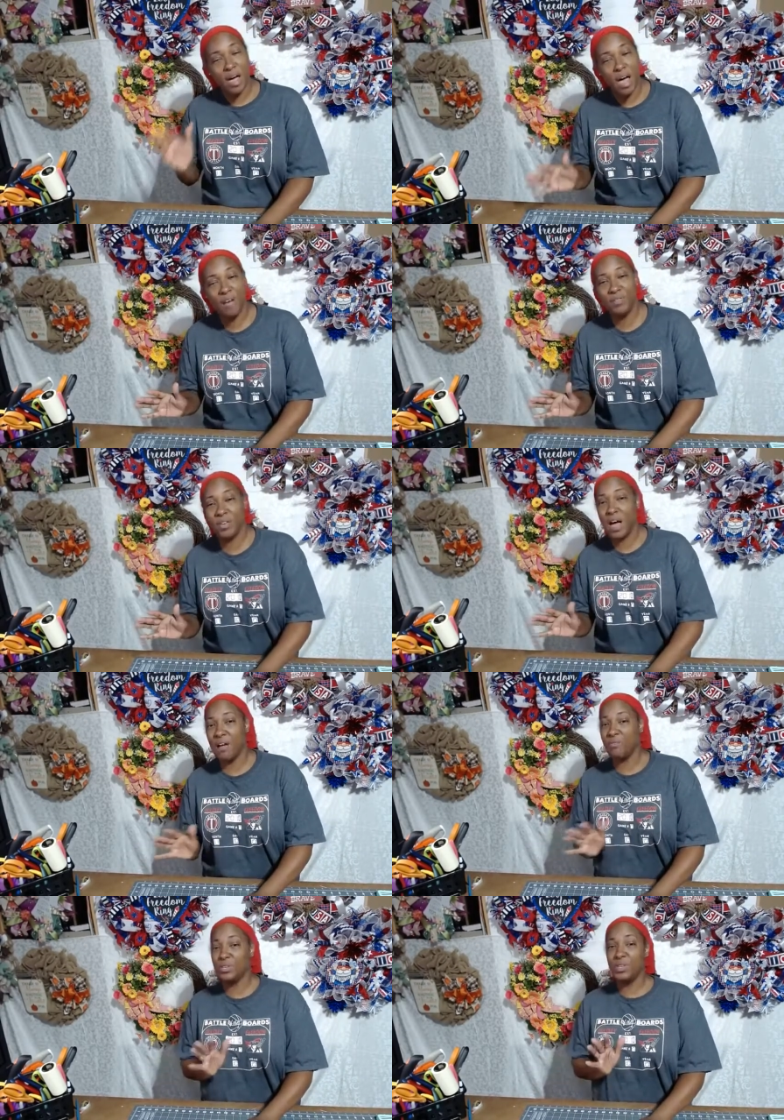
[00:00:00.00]
I haven't
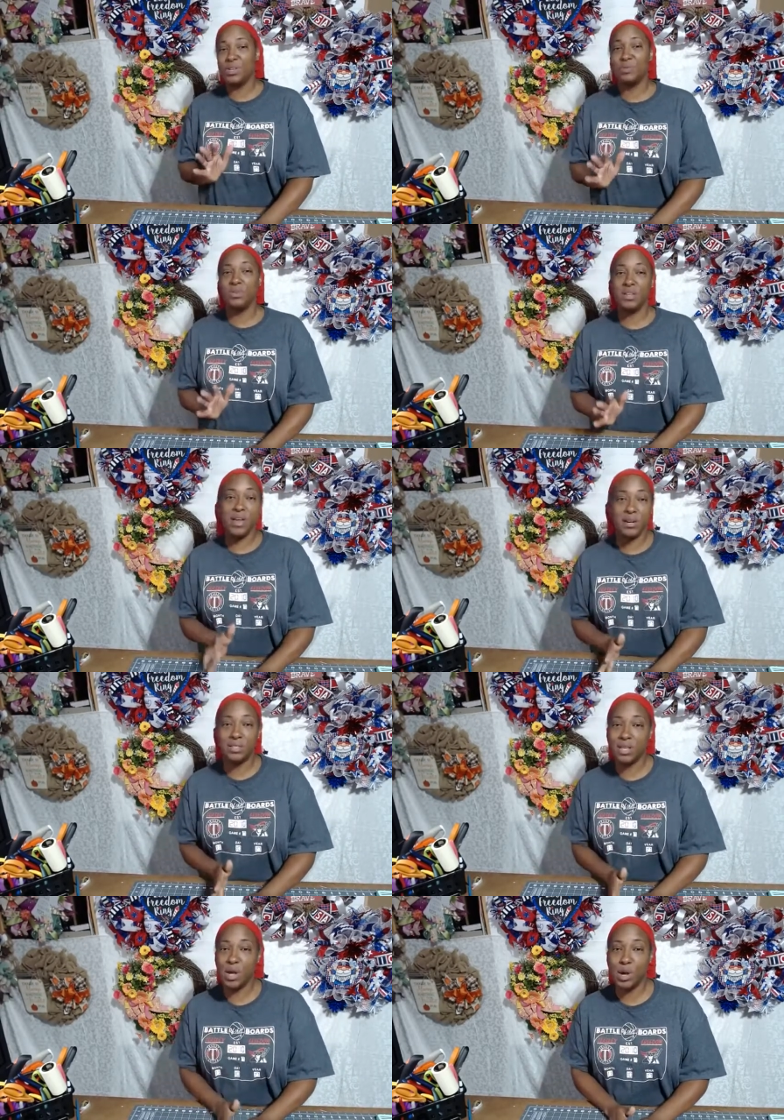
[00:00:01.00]
gotten really good with the
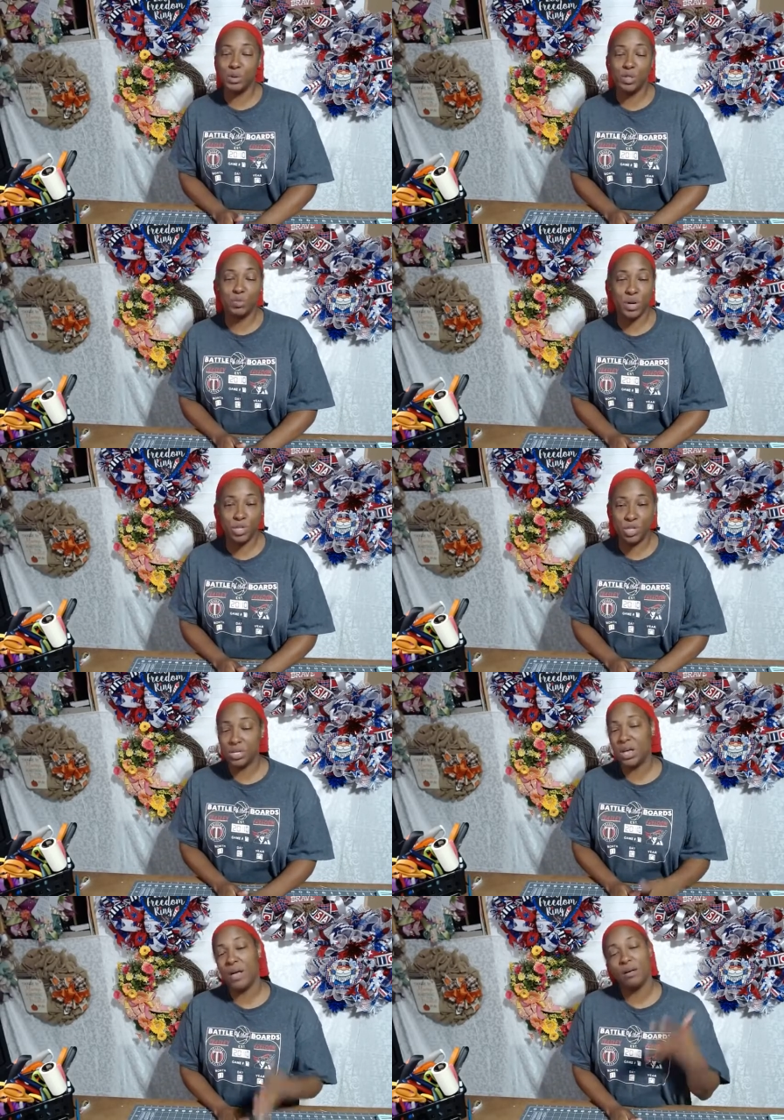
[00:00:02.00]
Excel
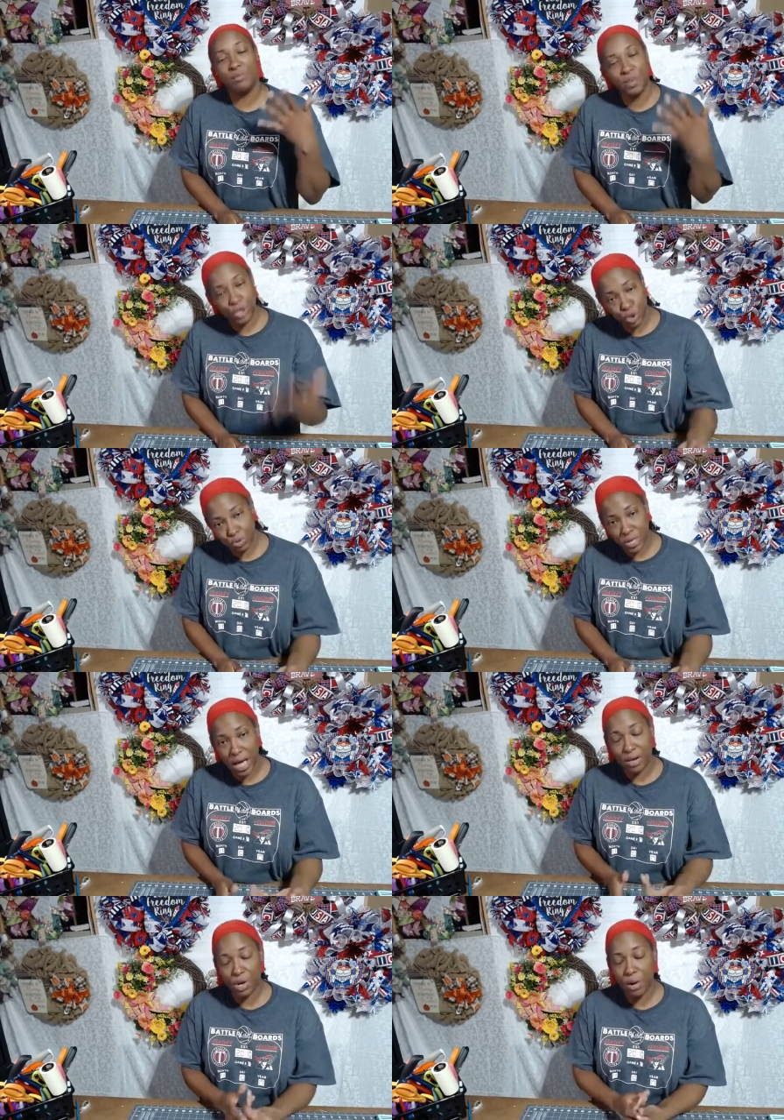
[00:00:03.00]
spreadsheet yet. Eventually,
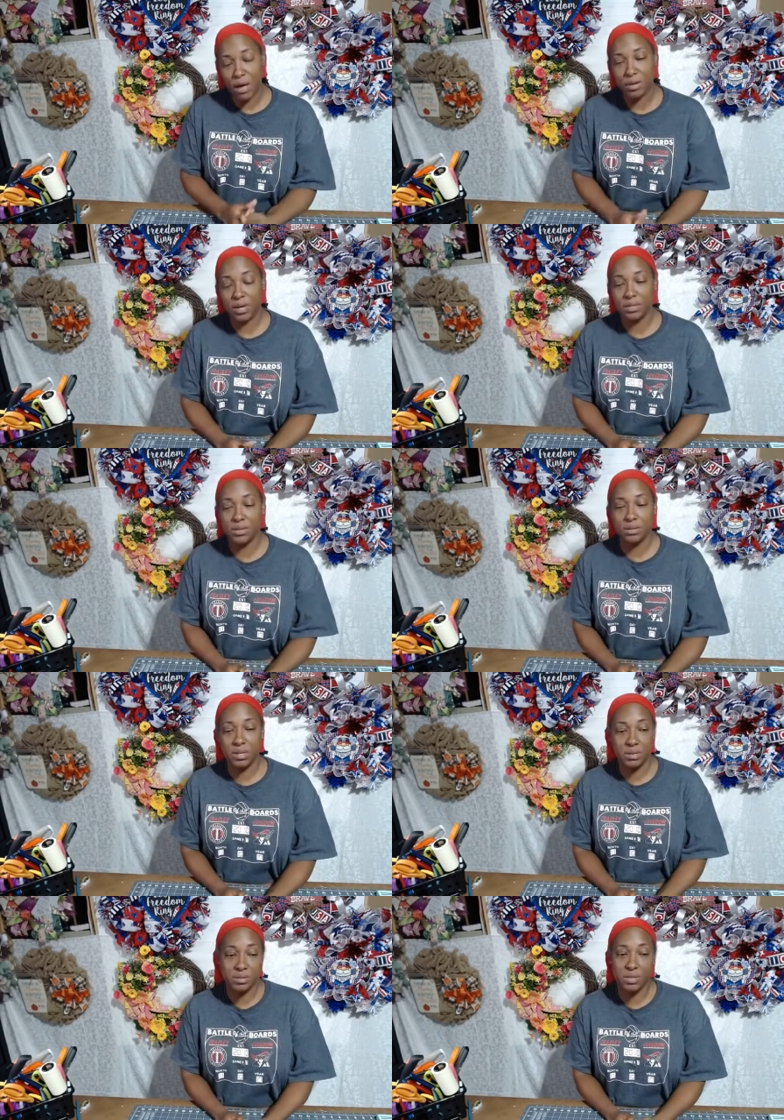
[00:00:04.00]
I know I'll get
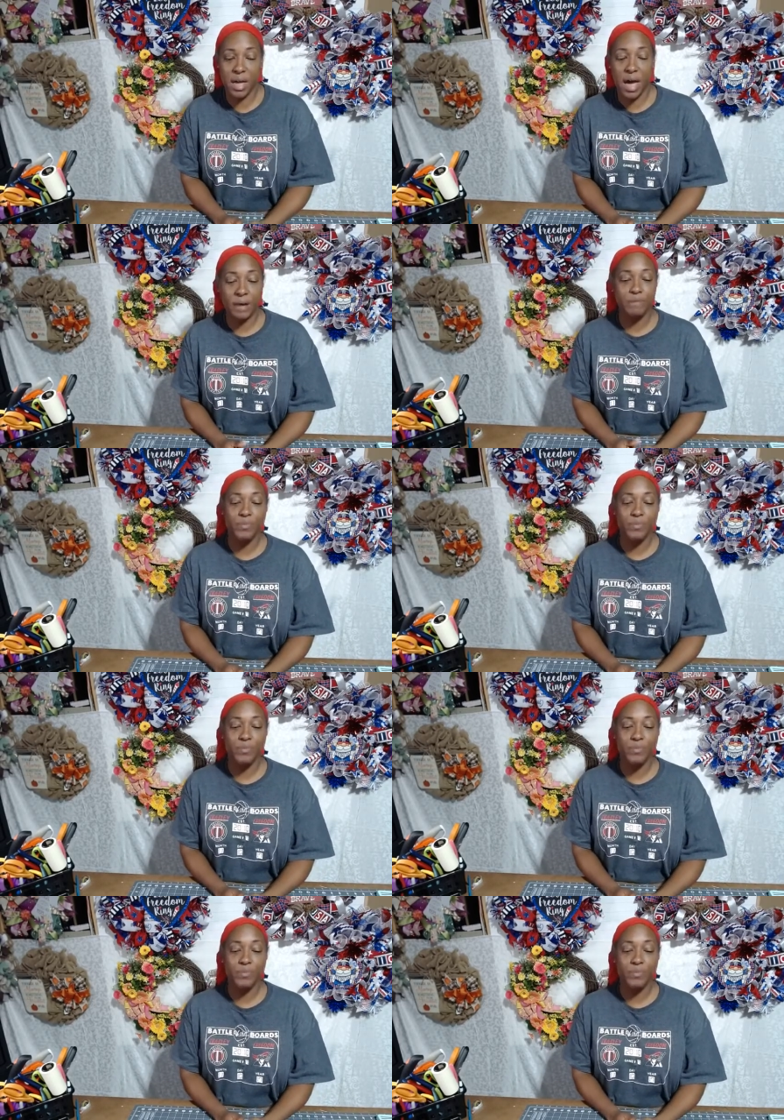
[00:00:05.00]
to that.